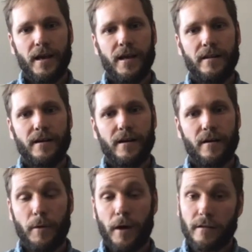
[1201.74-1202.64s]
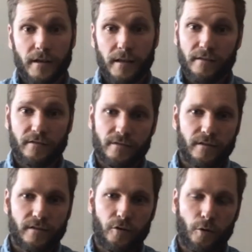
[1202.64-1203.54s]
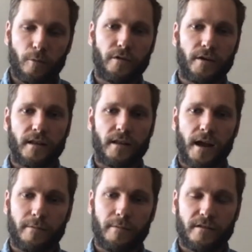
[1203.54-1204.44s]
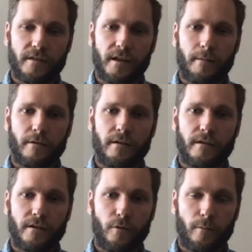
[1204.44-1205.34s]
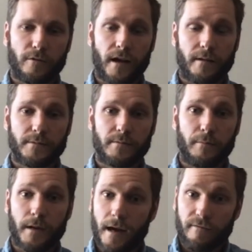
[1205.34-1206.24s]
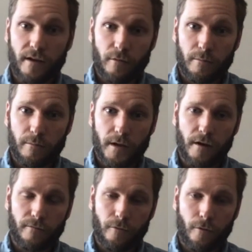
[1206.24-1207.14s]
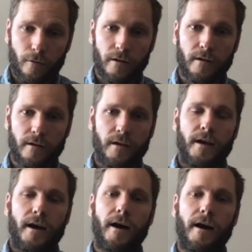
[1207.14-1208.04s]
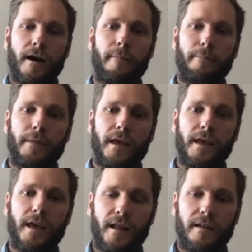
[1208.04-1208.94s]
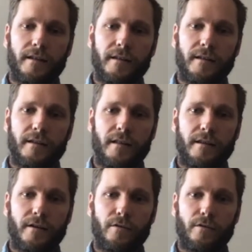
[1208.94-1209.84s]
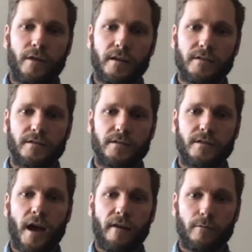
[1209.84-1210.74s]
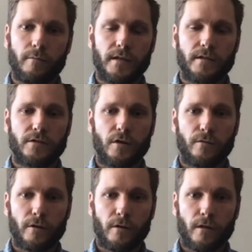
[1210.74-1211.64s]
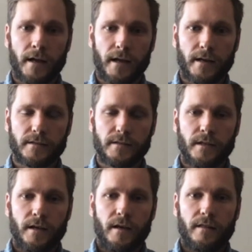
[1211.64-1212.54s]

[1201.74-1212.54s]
And uh, apparently that's a normal thing that happens in the neighborhood in normal times, but I've never been there for it. Um, and and there are things there have to be silver linings